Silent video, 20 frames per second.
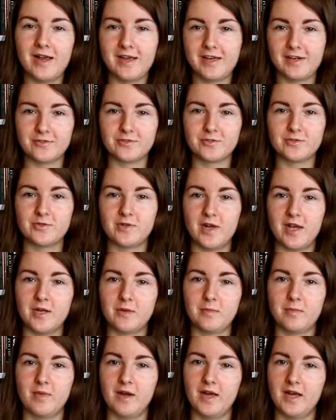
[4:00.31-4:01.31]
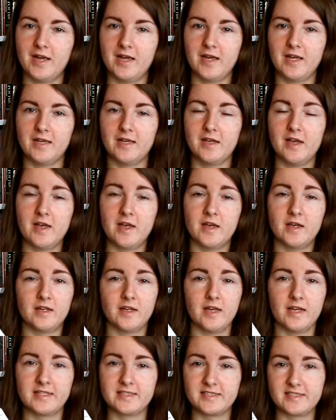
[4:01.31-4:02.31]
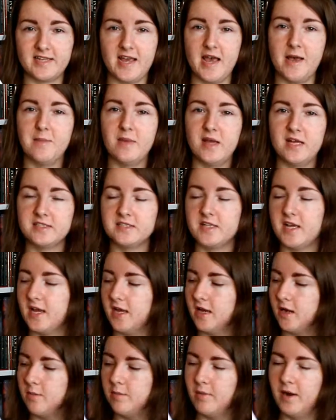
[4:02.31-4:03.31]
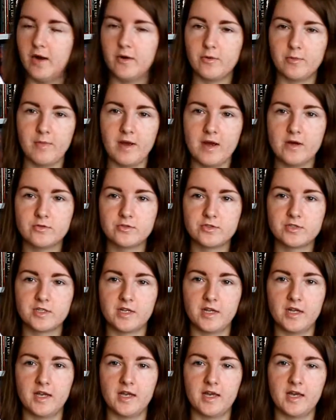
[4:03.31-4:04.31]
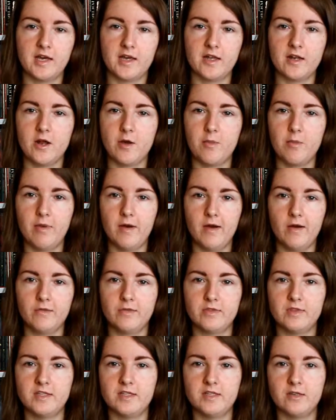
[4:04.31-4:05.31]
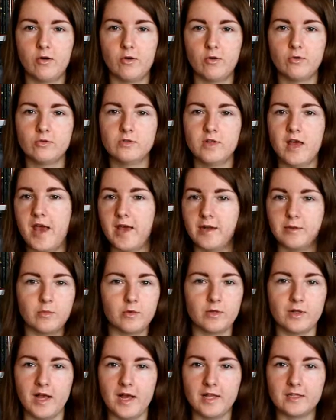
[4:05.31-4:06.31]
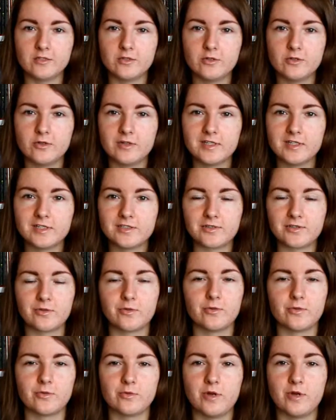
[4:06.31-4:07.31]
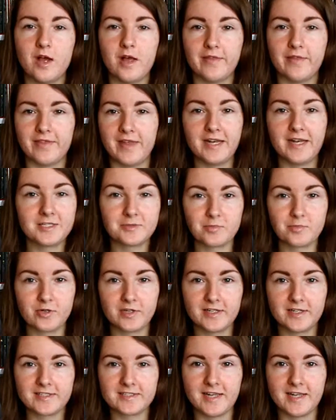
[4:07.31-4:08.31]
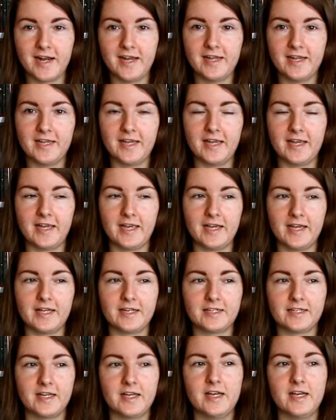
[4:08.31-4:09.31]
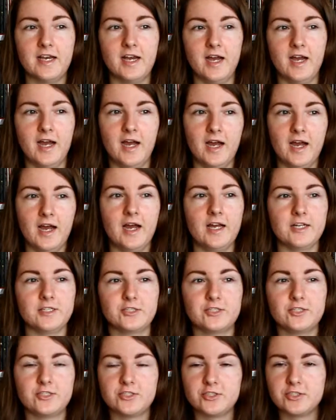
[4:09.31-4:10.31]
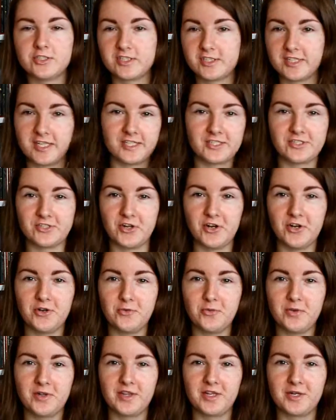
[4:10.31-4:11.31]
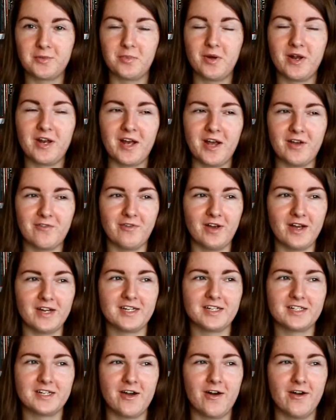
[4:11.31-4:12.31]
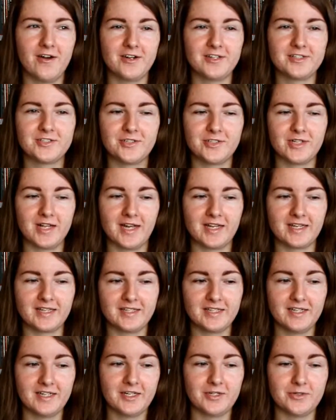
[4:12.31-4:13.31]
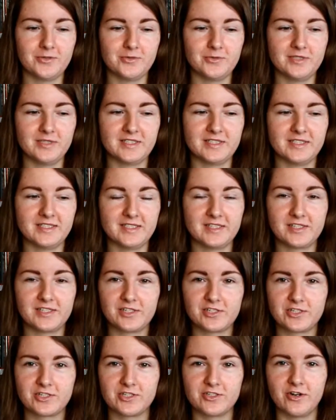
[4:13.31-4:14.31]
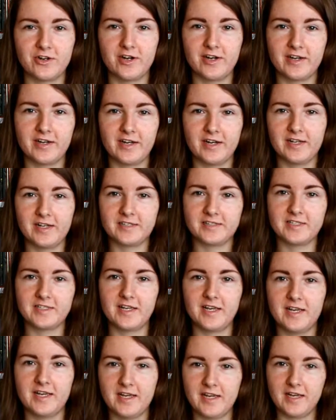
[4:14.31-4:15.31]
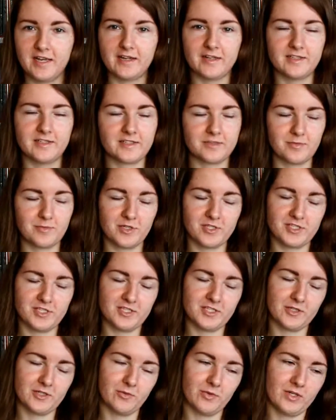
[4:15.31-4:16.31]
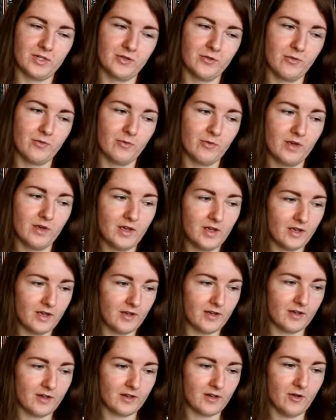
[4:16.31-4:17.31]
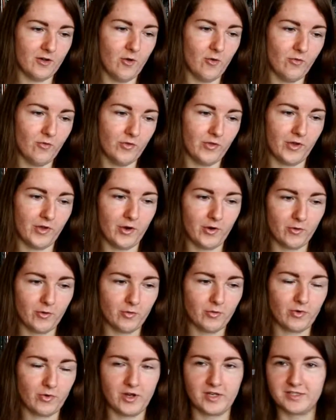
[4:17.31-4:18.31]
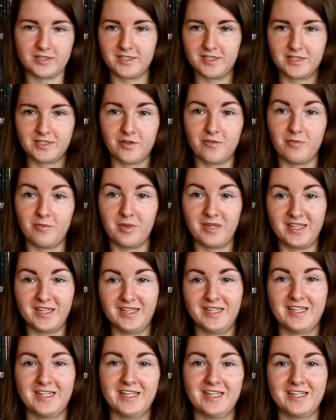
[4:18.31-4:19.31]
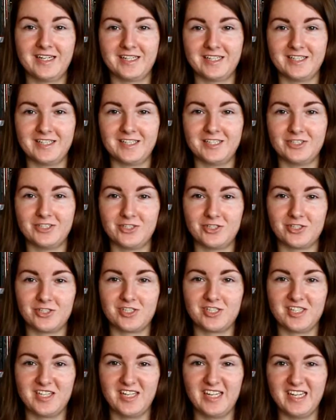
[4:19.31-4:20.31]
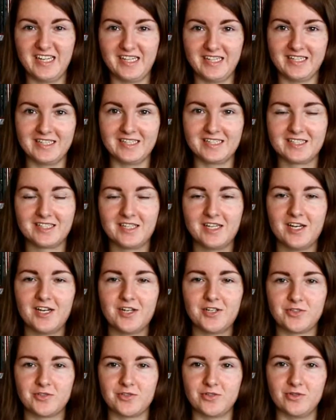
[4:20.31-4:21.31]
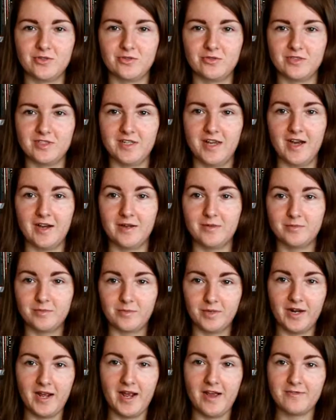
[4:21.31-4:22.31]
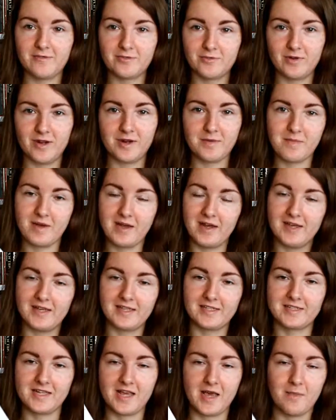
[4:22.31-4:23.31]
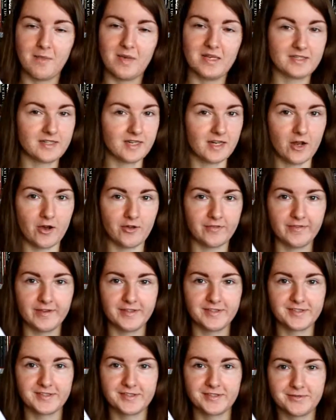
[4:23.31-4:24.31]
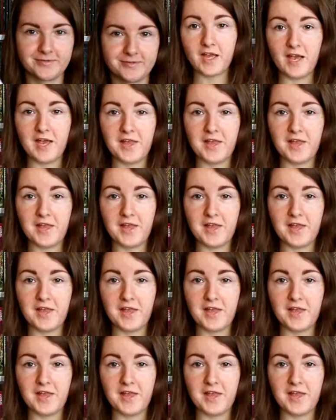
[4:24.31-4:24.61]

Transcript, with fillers: I have to write my exam essay about Maus and about the whole animal allegory so that is pretty exciting and I should just get started with it but I find it hard to like really start an essay. It's much easier when you over the whole process of beginning it and just in it. So yeah, but I have to write my exam essay on this.